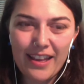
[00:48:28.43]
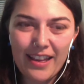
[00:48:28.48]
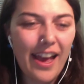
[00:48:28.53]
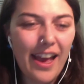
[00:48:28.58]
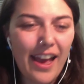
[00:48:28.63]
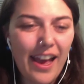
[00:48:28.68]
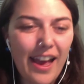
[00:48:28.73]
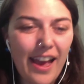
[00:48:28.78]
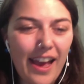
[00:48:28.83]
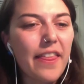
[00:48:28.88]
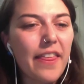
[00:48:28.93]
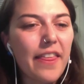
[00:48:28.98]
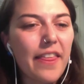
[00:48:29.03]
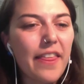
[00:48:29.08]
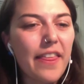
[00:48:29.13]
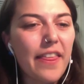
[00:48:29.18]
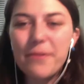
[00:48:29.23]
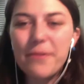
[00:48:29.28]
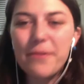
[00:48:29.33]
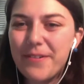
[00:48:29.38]
think
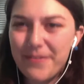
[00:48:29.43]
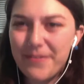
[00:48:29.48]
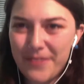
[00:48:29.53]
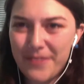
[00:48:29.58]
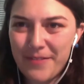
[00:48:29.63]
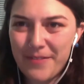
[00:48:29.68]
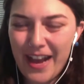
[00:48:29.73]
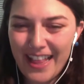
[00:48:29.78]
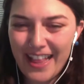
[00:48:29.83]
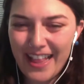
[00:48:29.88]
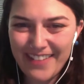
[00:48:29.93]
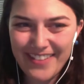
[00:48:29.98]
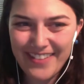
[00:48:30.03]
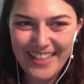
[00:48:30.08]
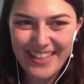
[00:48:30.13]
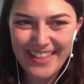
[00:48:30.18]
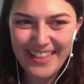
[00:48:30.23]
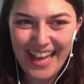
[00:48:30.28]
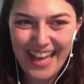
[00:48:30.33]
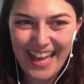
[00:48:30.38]
we might leave
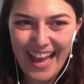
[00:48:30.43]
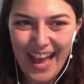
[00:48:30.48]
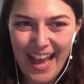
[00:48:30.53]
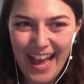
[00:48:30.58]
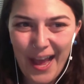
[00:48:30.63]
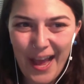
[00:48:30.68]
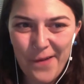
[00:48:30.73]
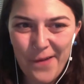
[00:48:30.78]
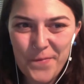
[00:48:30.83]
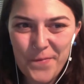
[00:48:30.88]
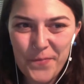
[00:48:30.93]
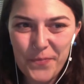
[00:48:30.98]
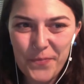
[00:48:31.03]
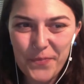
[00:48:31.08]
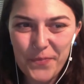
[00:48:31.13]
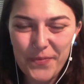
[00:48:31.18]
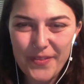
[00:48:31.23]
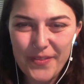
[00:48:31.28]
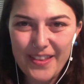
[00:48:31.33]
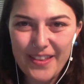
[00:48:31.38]
it there.
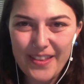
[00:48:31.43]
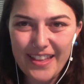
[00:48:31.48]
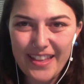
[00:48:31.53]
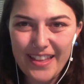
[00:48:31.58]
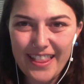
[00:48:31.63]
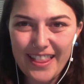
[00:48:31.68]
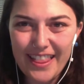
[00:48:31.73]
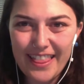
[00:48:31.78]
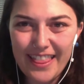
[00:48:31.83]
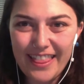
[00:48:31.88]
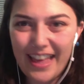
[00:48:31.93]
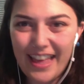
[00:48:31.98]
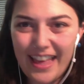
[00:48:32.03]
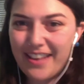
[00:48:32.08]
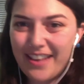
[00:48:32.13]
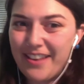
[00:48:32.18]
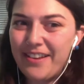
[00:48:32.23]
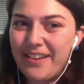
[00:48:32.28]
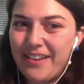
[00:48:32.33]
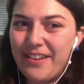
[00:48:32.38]
Thank
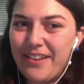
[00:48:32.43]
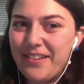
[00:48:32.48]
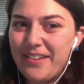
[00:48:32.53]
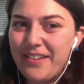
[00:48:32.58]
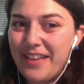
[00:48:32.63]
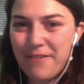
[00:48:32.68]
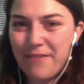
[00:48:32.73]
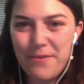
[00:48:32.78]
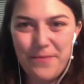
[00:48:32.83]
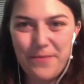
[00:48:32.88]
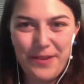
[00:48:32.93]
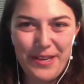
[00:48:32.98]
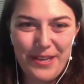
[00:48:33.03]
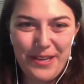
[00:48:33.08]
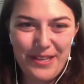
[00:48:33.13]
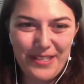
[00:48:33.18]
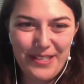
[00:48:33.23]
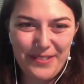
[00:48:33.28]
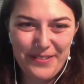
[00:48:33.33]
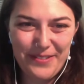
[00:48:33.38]
you to everybody
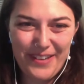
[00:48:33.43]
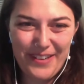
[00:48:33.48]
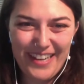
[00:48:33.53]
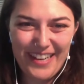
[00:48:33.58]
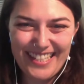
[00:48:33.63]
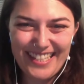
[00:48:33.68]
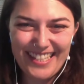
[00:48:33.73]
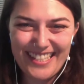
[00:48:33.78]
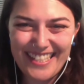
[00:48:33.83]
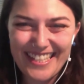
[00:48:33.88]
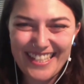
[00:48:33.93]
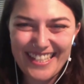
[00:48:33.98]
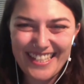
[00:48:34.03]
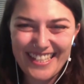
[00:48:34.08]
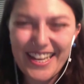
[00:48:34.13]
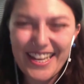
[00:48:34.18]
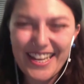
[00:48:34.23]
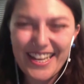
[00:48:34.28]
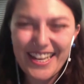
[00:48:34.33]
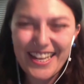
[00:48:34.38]
who's watched.
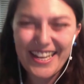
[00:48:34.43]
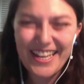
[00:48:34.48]
Pardon?